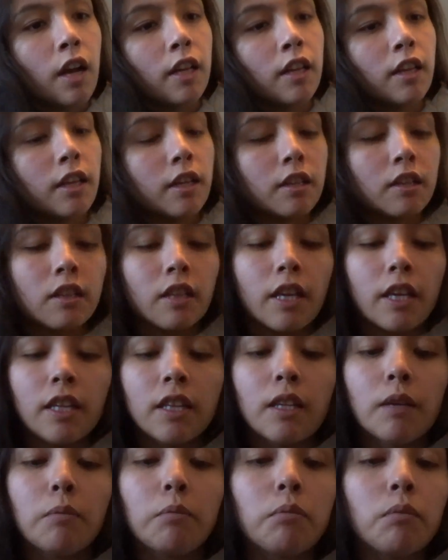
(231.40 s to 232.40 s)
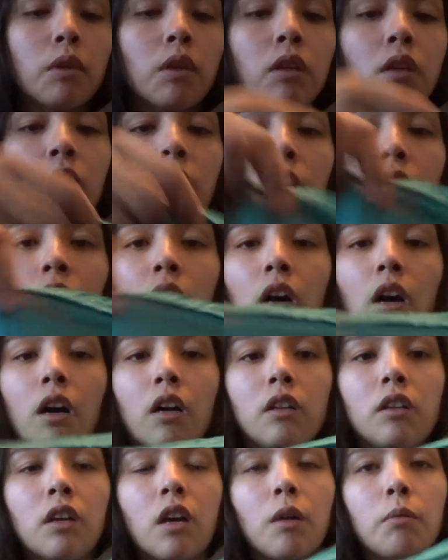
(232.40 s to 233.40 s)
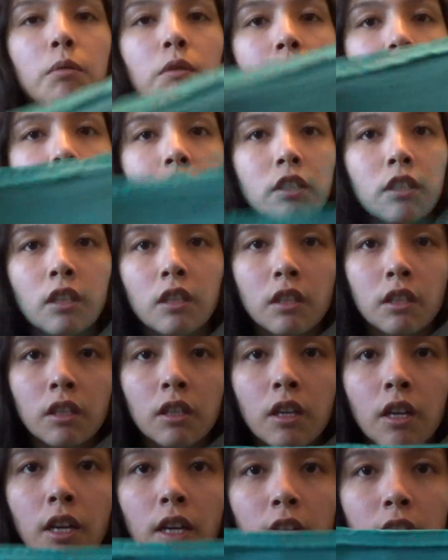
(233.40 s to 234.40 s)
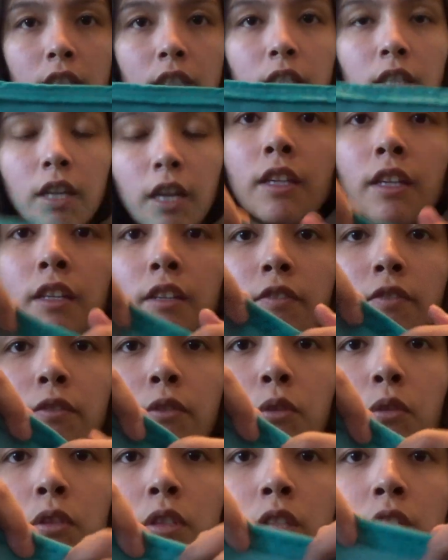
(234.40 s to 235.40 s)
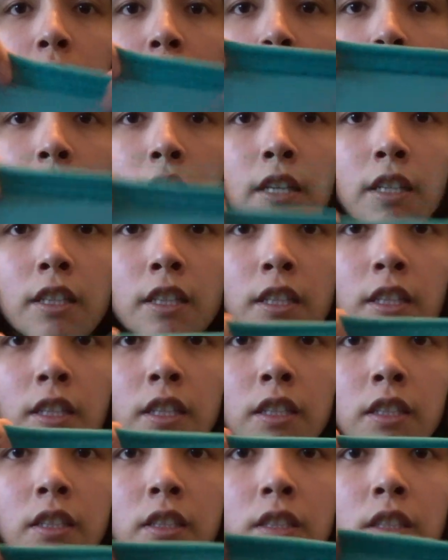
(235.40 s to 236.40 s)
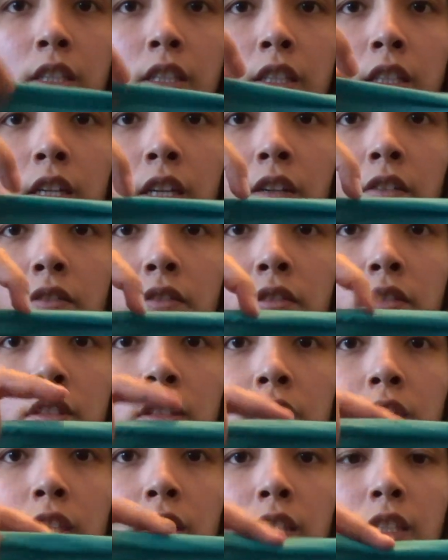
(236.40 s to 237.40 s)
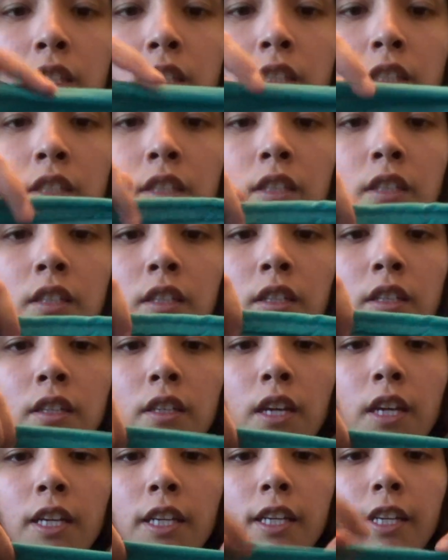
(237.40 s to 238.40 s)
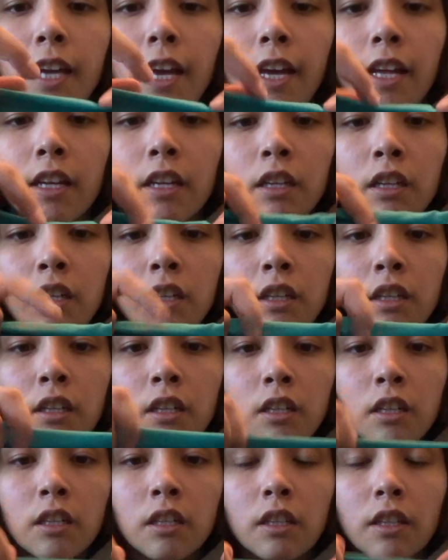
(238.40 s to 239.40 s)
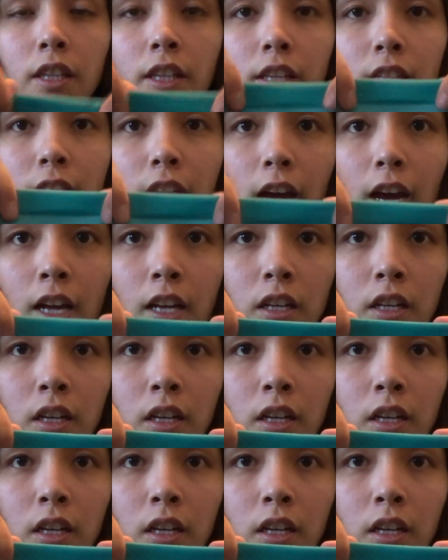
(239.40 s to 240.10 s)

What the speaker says: like laid them on top of each other, and then I folded it like this, and then I folded it again like that,